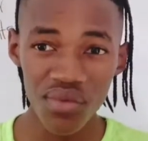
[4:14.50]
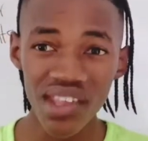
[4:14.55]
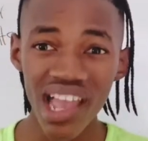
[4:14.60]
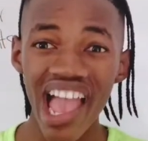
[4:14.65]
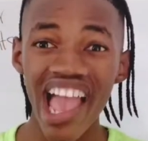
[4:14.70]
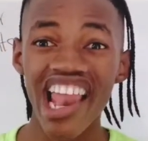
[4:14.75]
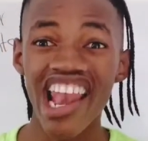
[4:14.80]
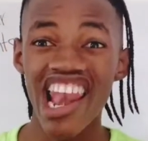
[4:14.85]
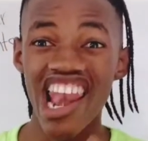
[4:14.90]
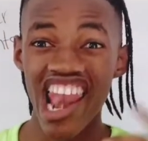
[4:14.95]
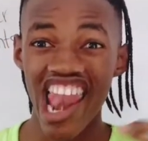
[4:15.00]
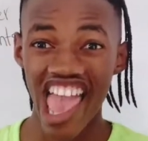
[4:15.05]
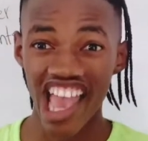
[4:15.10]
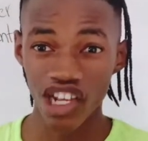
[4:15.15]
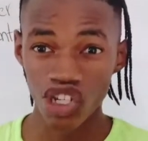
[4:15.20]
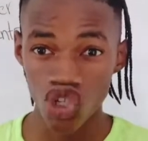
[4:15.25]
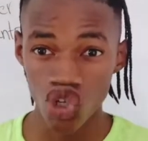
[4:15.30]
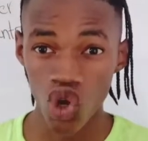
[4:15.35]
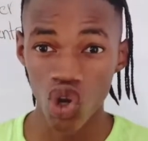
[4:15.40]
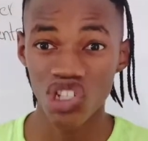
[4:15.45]

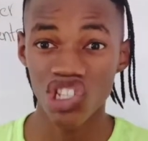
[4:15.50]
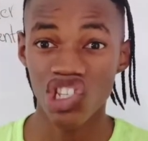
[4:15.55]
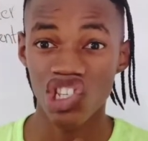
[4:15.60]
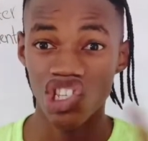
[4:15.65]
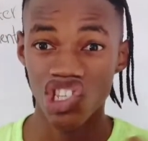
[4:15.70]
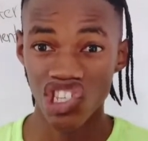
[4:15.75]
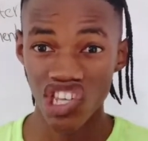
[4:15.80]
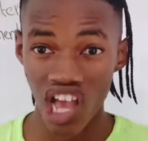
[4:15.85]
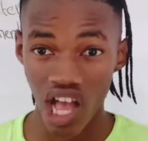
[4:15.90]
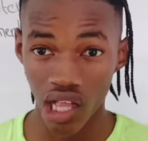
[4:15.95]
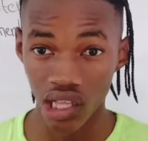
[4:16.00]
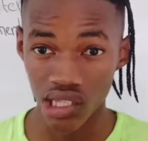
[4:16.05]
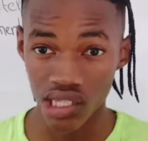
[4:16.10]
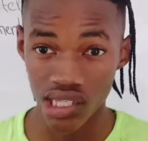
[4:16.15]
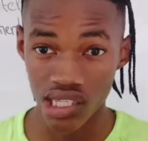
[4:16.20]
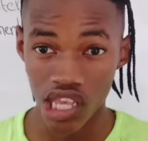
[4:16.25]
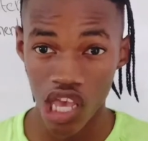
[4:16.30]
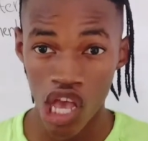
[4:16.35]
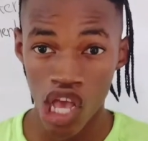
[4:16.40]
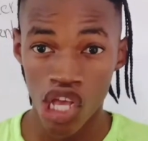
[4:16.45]
electron shells.
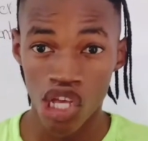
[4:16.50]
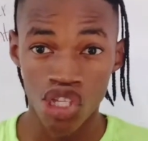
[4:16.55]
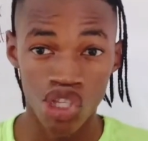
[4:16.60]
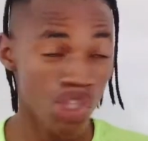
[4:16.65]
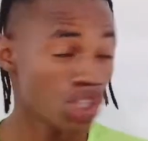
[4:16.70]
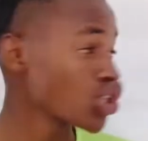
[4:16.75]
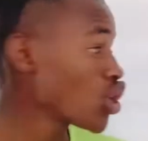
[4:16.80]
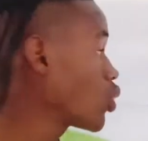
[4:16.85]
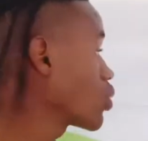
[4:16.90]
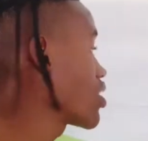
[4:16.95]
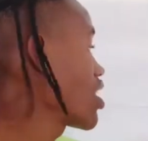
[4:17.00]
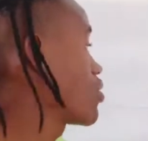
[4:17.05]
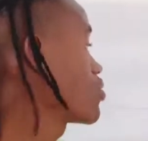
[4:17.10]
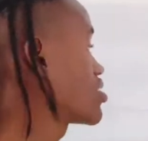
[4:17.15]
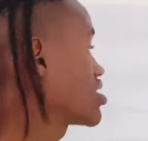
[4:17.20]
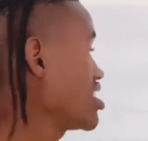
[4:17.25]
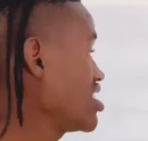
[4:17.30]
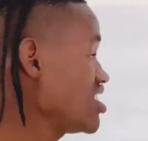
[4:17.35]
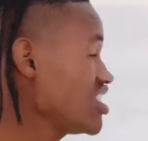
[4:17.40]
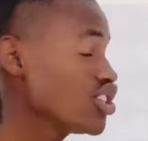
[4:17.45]
So now,
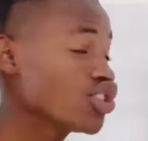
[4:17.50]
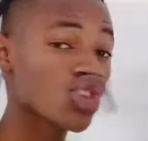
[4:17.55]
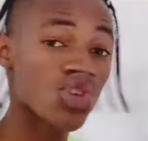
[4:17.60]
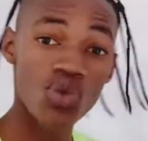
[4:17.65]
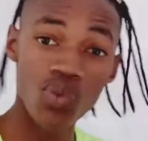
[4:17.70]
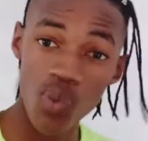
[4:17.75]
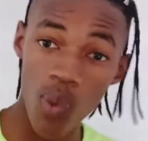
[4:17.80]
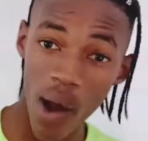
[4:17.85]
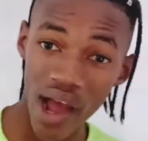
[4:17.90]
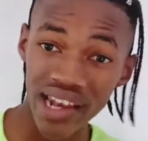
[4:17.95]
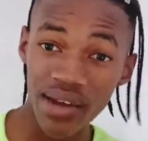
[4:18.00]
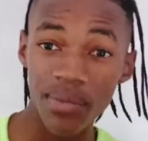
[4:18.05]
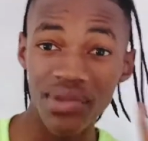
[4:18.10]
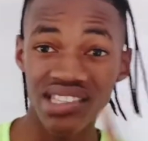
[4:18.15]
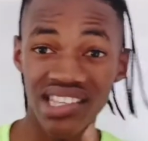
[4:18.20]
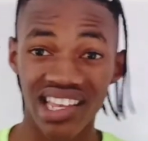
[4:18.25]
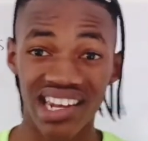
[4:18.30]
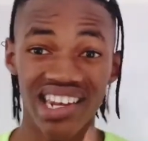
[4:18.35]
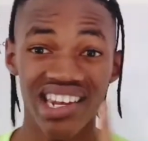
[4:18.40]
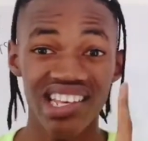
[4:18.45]
since it's group 1, it means
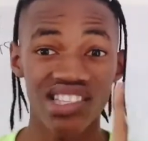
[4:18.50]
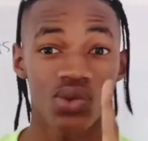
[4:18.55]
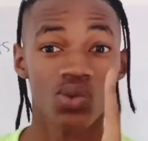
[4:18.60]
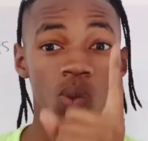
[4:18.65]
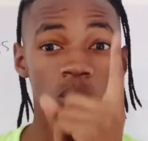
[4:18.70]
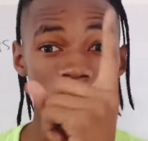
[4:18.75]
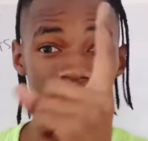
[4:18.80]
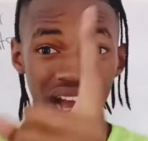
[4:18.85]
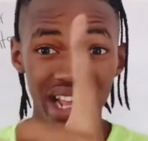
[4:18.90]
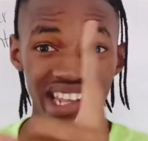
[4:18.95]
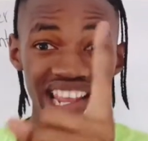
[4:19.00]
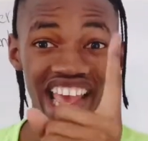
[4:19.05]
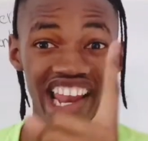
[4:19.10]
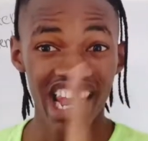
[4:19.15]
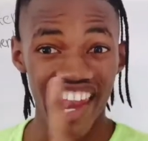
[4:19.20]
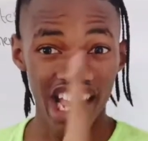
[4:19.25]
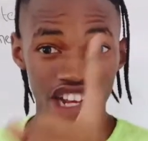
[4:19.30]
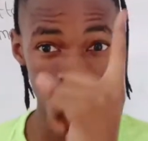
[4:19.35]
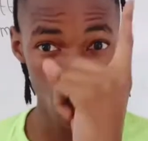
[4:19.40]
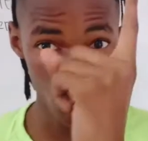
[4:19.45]
that it has 1
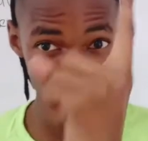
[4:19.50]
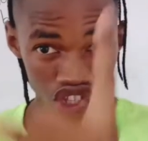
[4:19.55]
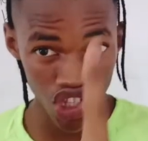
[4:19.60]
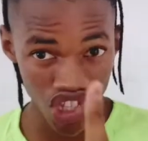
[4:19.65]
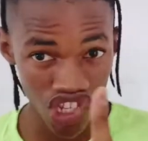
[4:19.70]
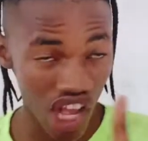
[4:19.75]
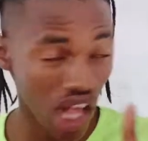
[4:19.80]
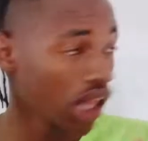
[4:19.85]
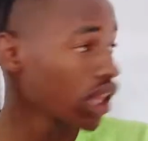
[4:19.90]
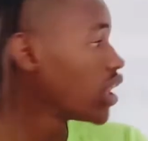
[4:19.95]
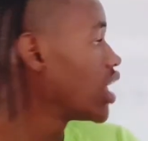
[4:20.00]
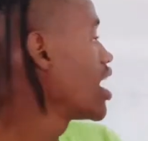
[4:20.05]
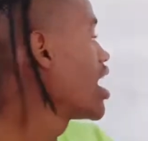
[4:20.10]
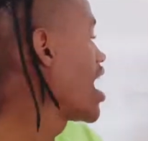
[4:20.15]
electron shell,